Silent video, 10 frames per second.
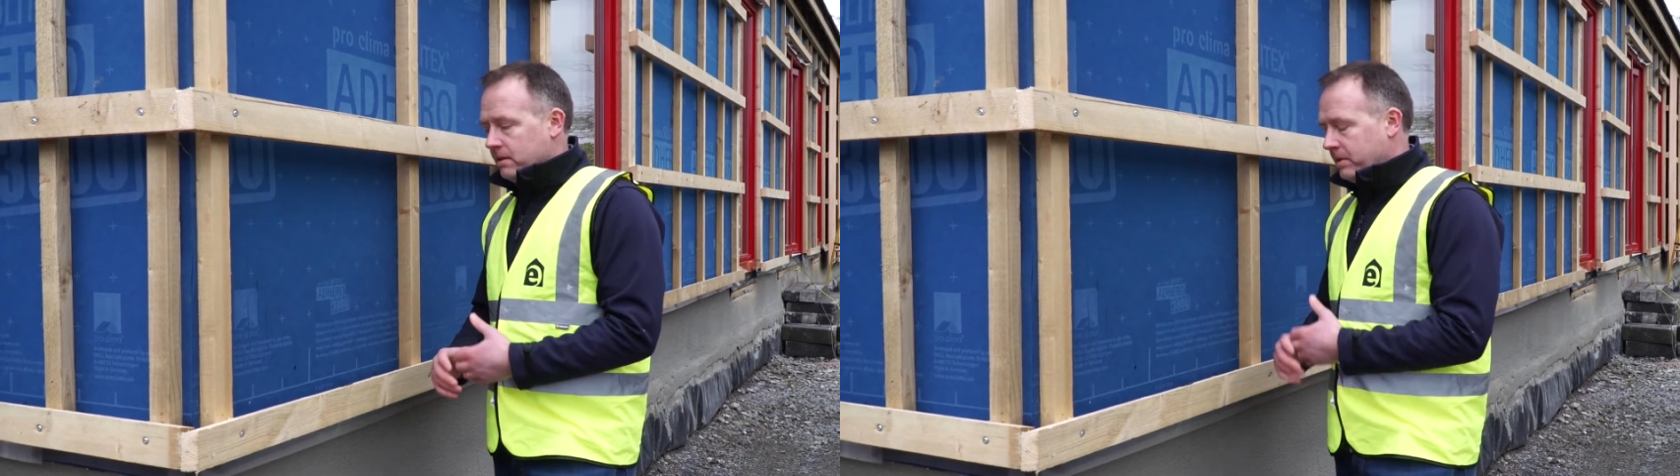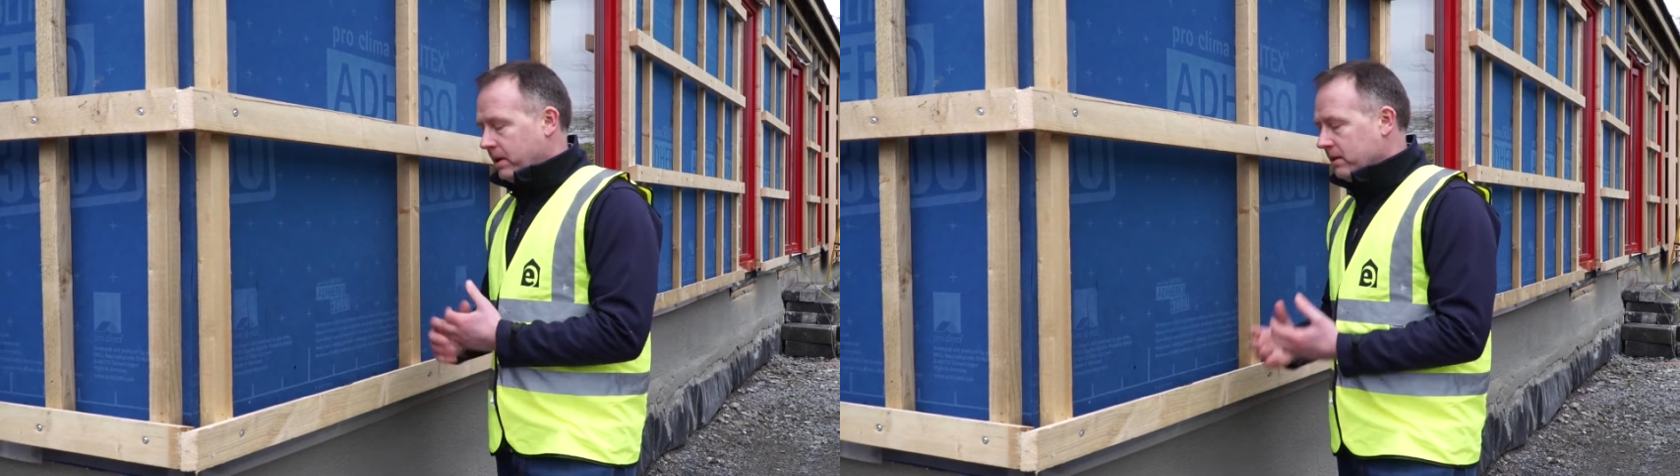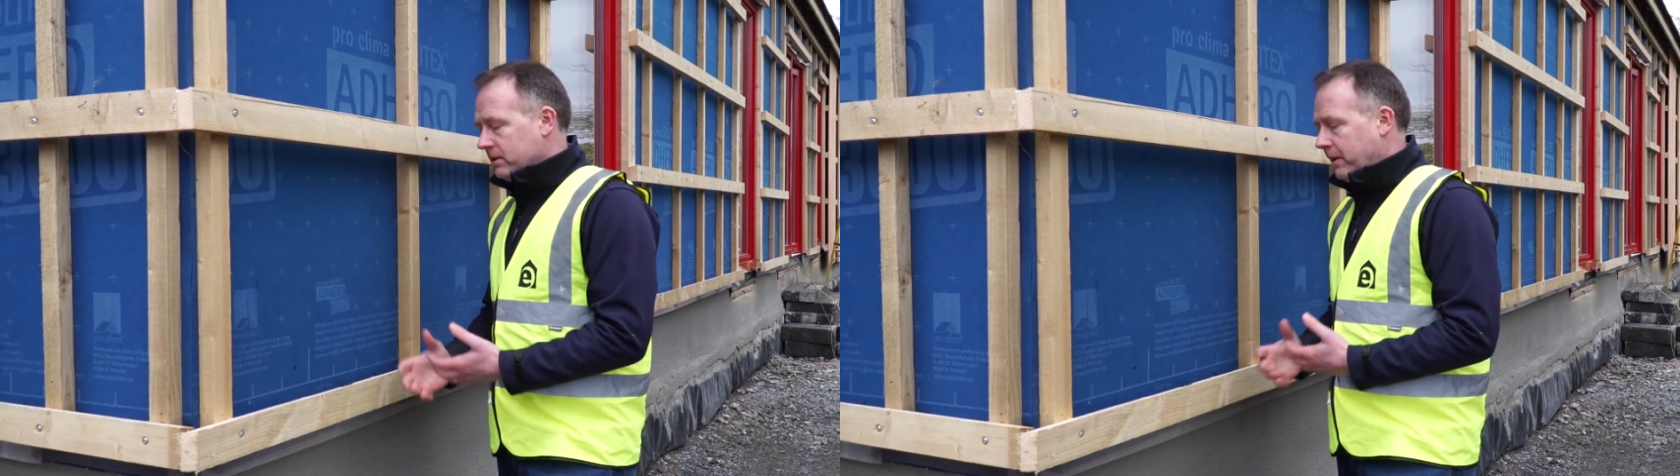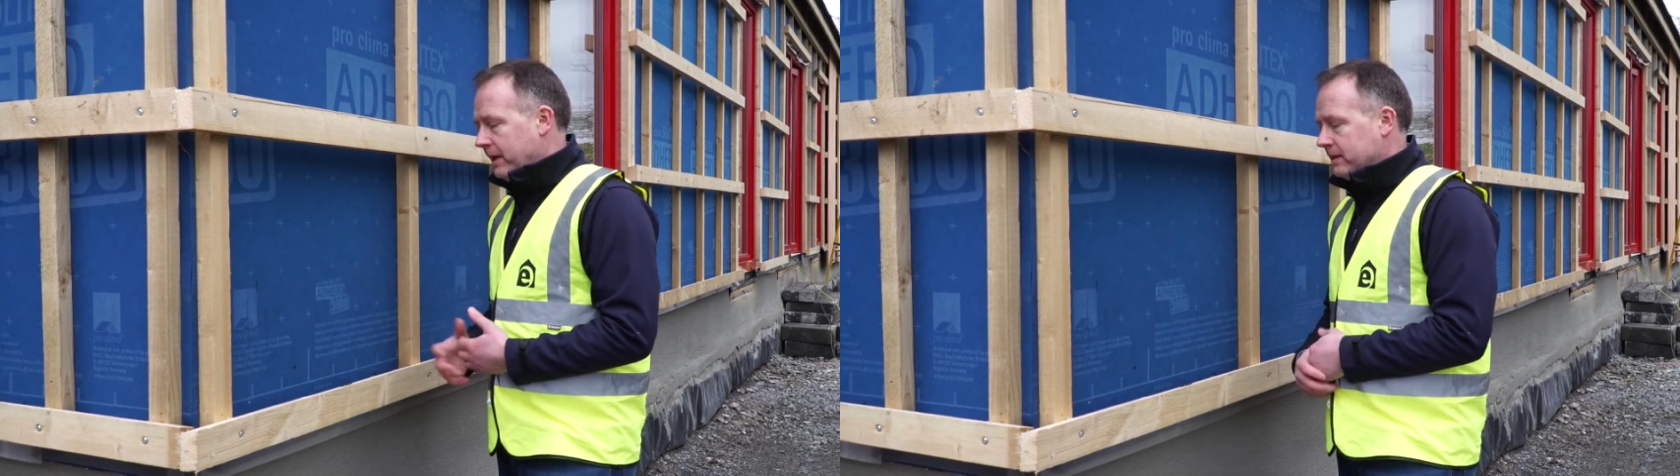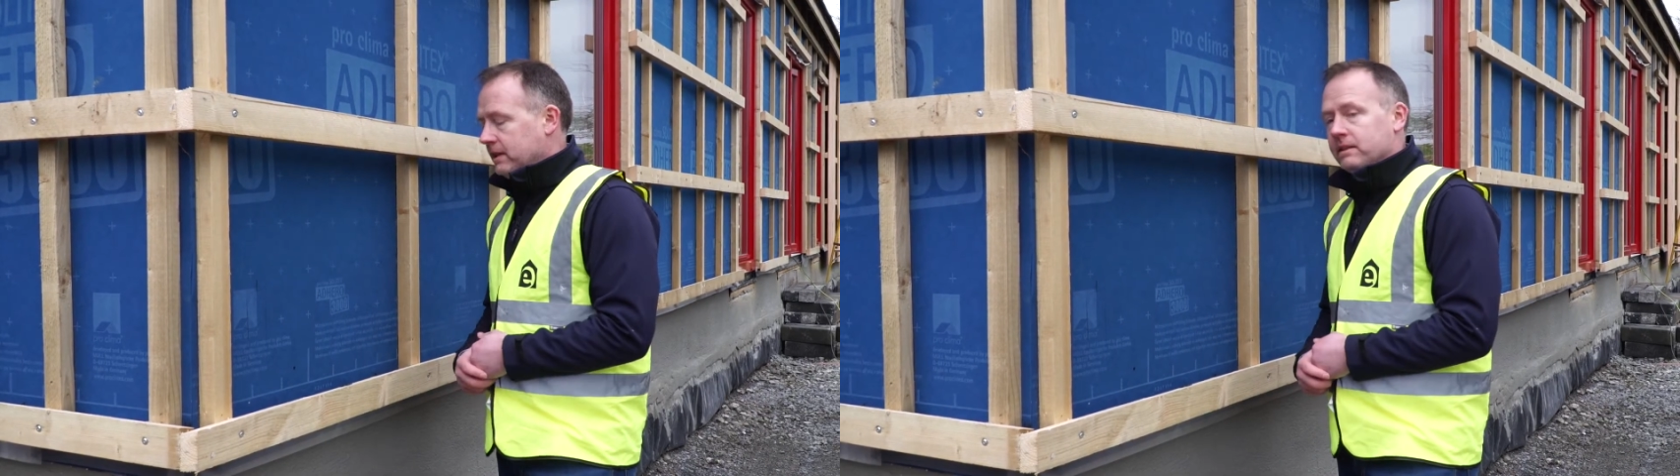but also
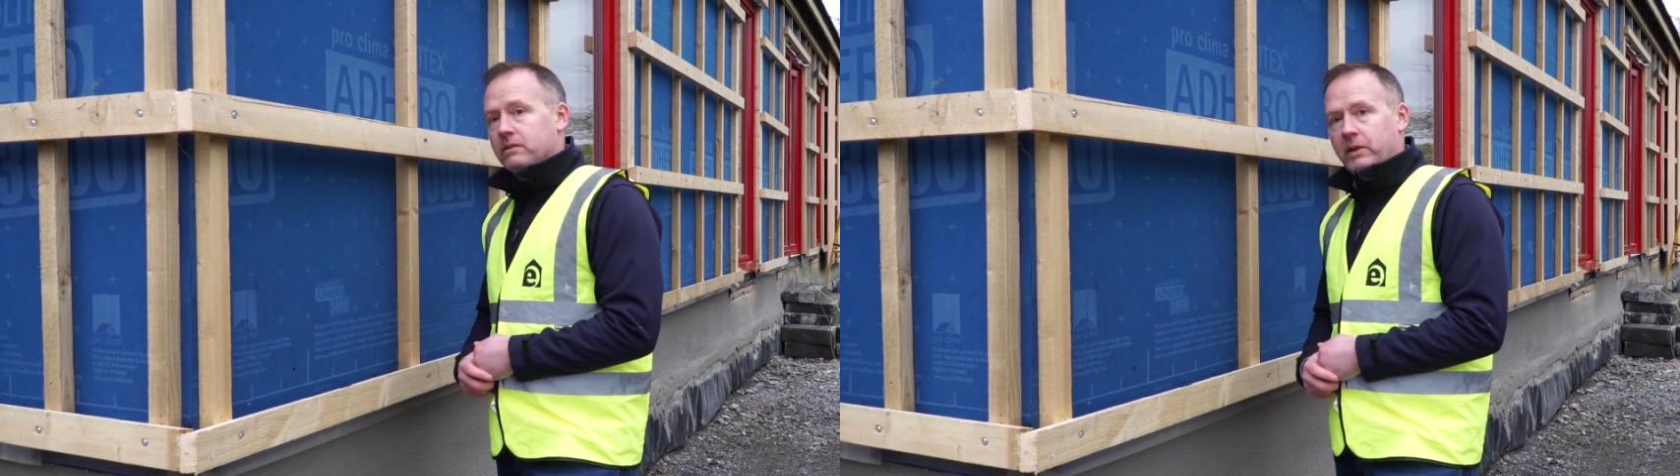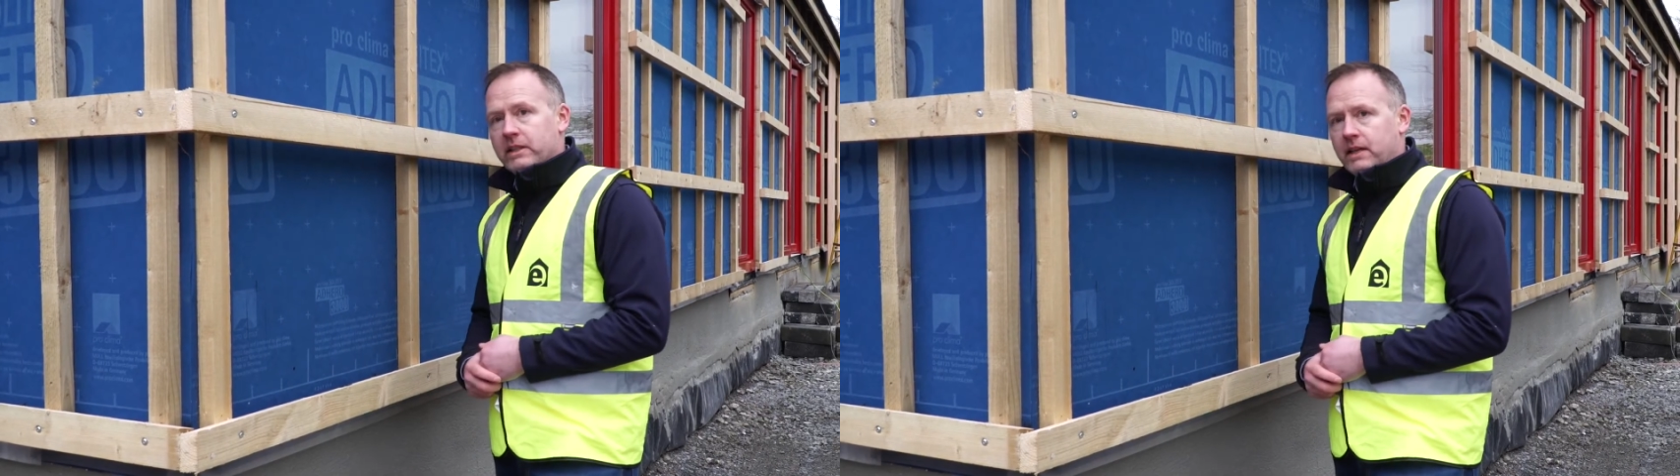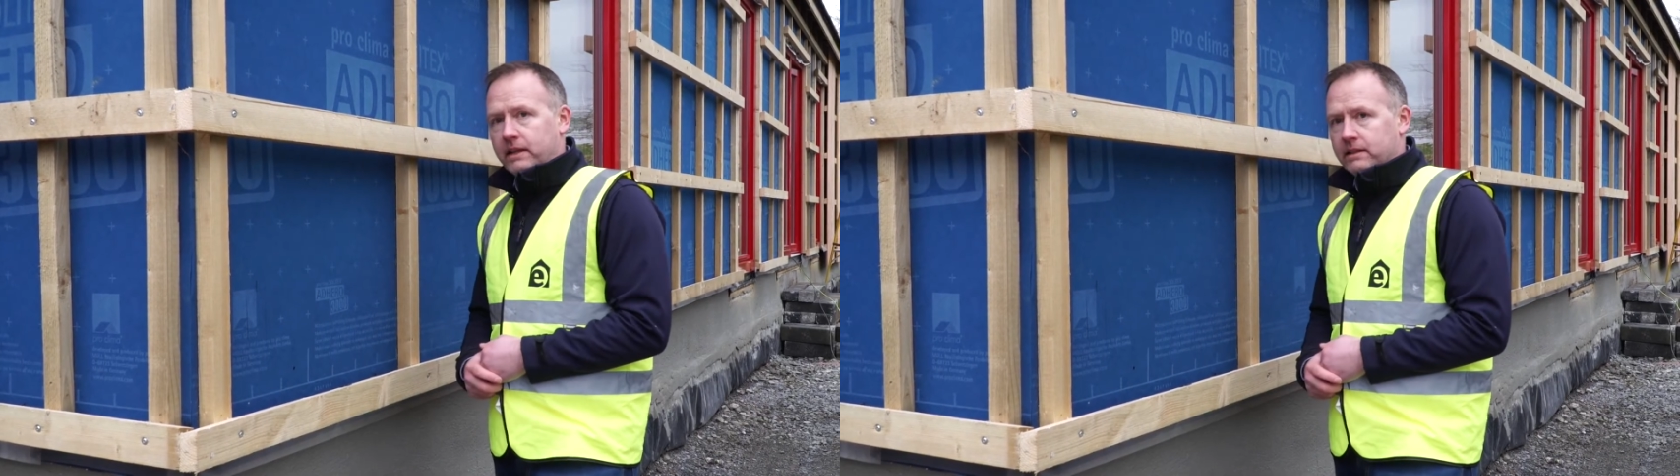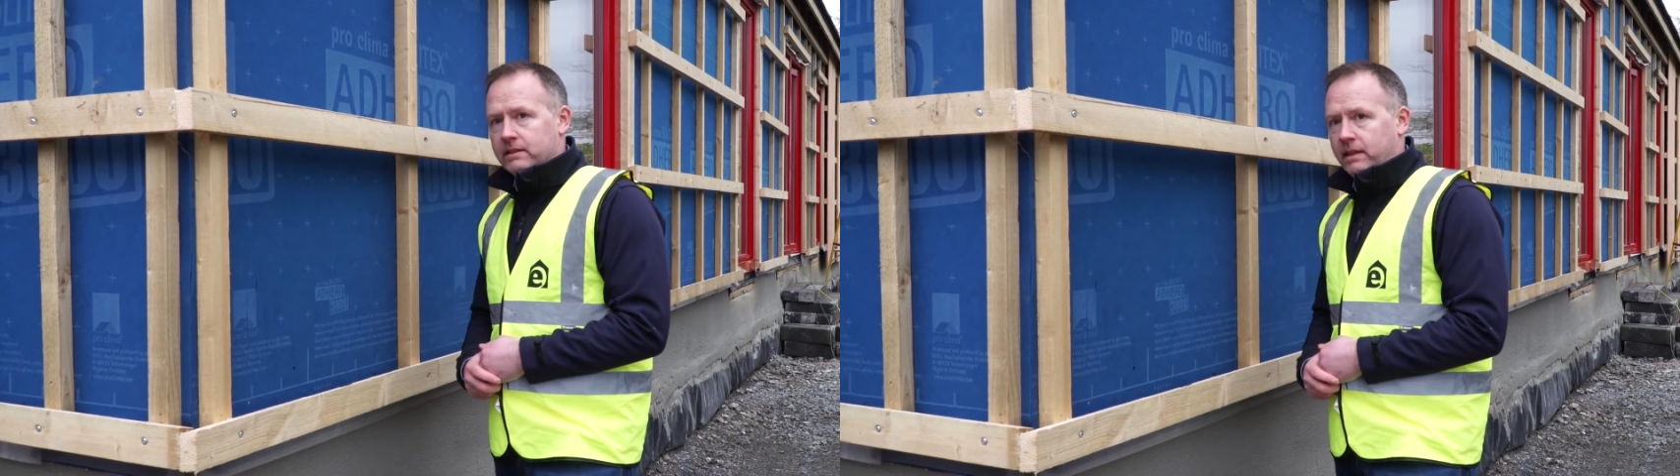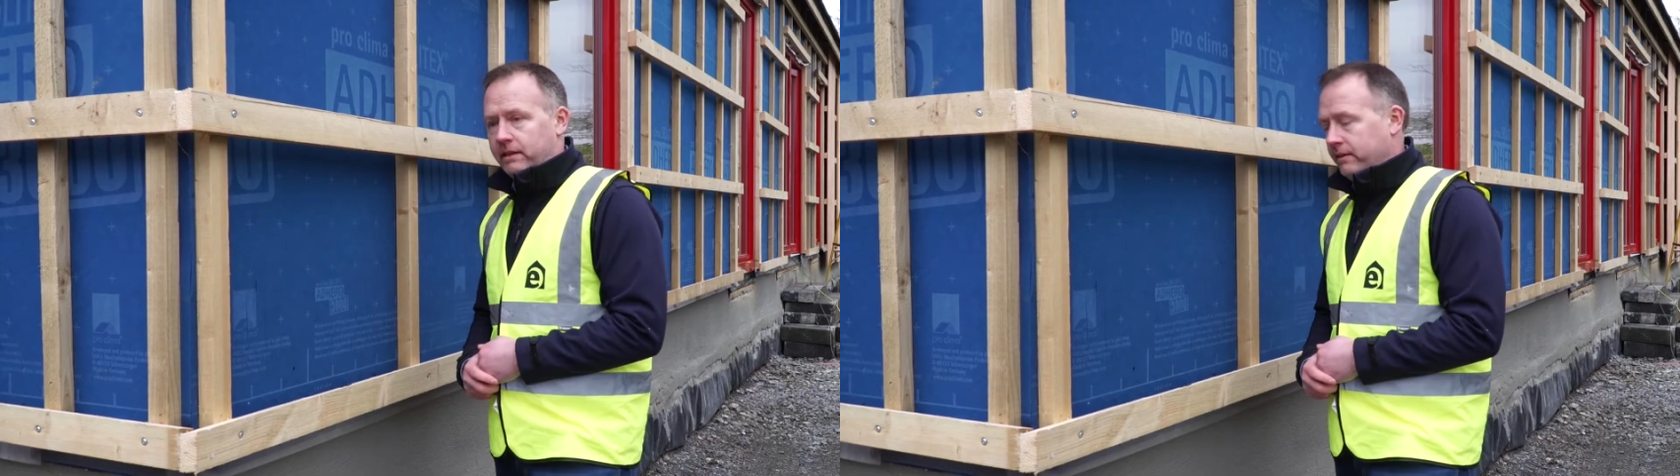acts as a wind
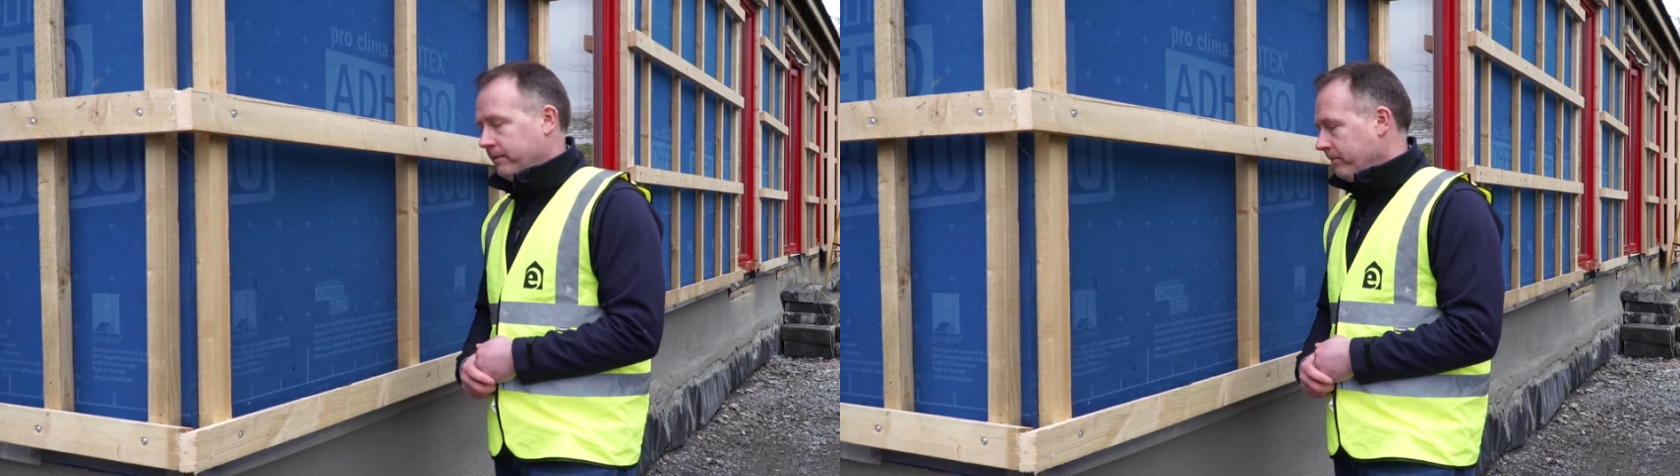tightness layer.